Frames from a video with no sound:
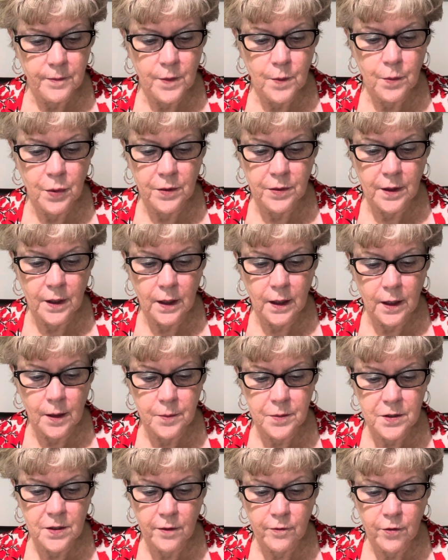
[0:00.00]
but the
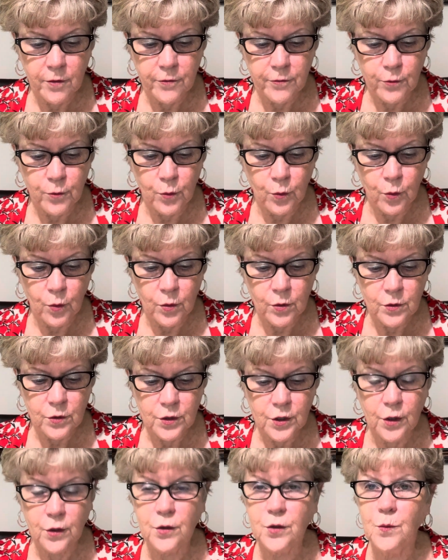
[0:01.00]
lips of a fool
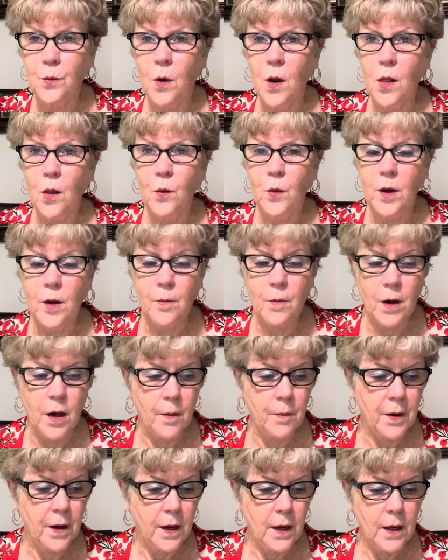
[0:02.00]
shall swallow him
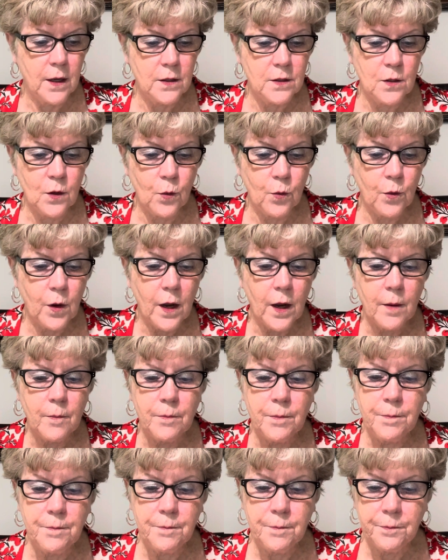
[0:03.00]
up. So,
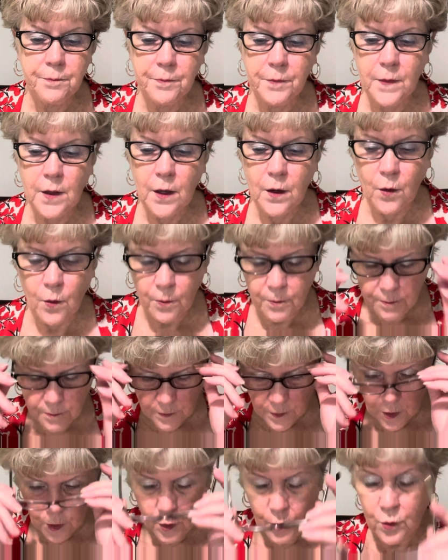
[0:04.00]
you know,
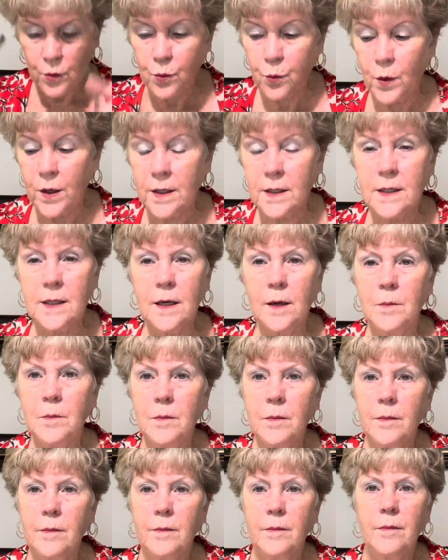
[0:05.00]
use
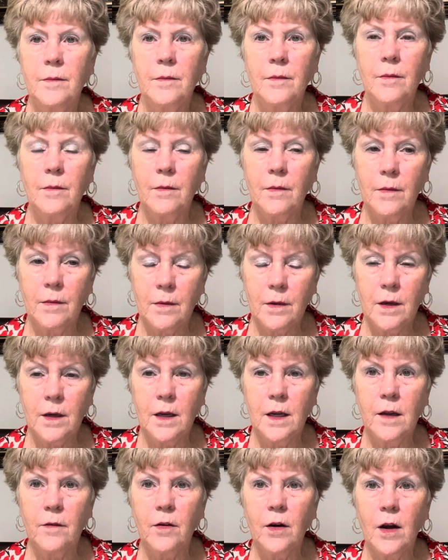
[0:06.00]
wisdom,
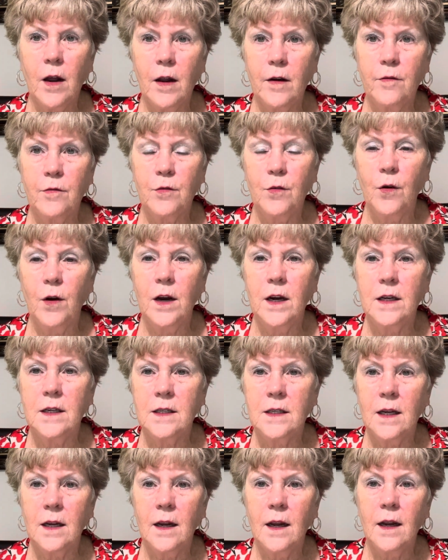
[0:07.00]
give a lot of
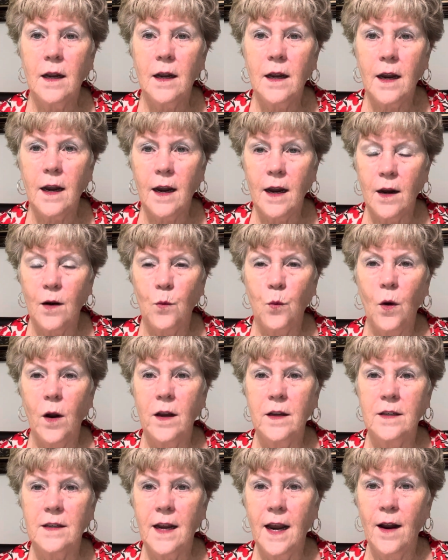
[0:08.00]
grace, and
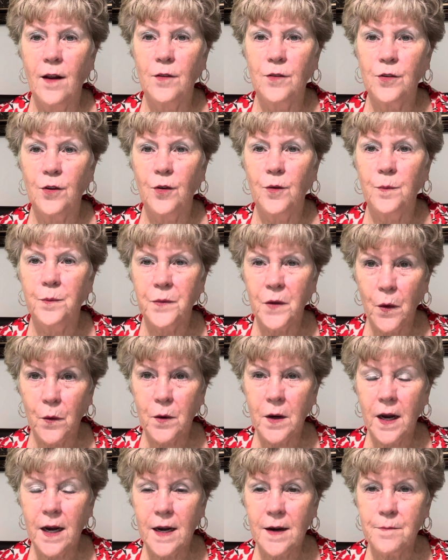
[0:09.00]
wise counsel.
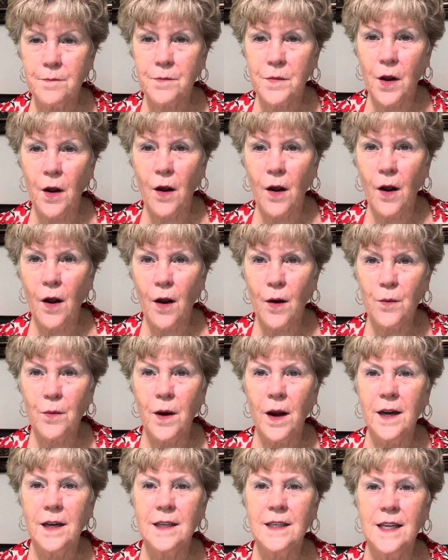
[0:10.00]
Okay? All
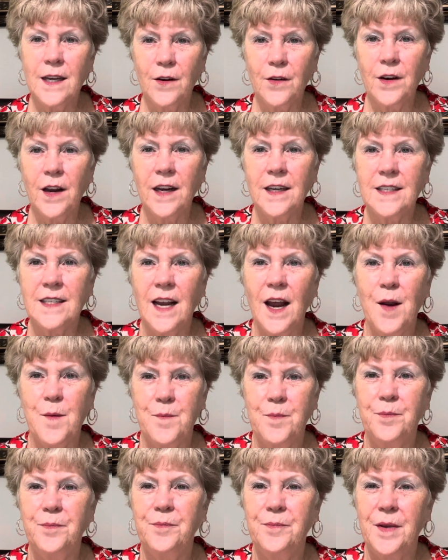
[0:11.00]
right. Till next time.
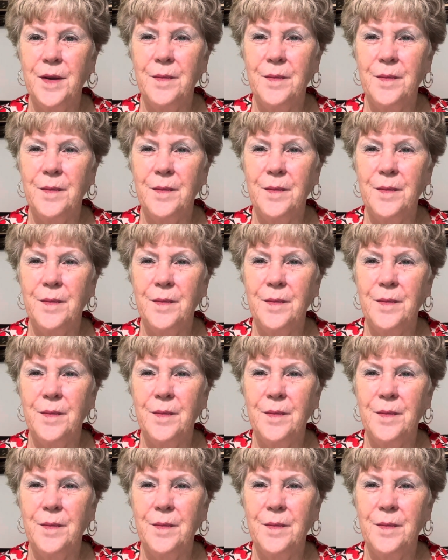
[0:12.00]
Be